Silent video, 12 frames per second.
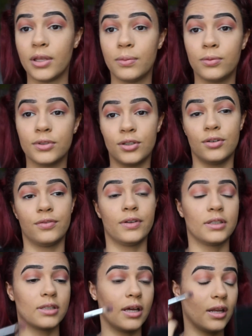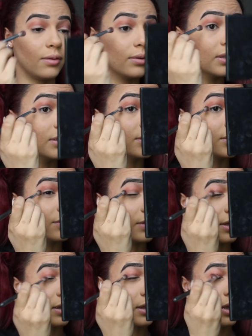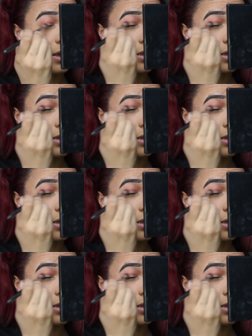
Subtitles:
people deal with things how they want to deal with it.